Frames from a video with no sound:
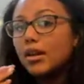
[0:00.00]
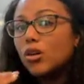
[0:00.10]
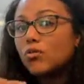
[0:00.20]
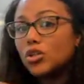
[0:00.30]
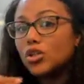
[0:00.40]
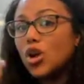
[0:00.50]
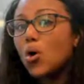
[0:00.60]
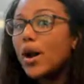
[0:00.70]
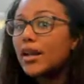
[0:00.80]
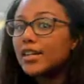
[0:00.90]
or if you
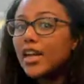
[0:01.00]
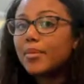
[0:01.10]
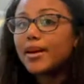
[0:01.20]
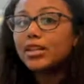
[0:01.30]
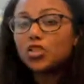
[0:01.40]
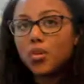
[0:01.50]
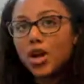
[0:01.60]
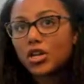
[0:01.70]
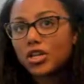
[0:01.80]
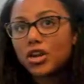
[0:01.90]
know any diabetics, you might already